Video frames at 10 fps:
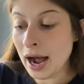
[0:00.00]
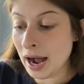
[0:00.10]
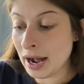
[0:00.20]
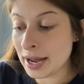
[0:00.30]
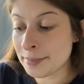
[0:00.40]

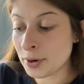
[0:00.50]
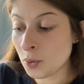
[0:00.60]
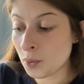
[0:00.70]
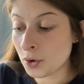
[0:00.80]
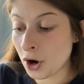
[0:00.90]
I'm
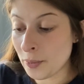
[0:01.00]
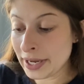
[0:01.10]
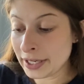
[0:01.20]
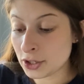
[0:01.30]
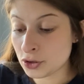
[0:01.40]

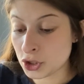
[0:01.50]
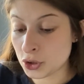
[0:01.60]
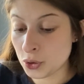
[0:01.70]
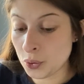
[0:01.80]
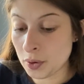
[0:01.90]
going
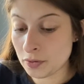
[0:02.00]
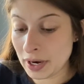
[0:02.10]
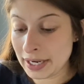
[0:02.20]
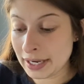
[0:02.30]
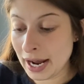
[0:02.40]
to,
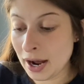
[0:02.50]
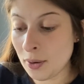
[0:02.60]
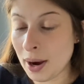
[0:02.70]
right now,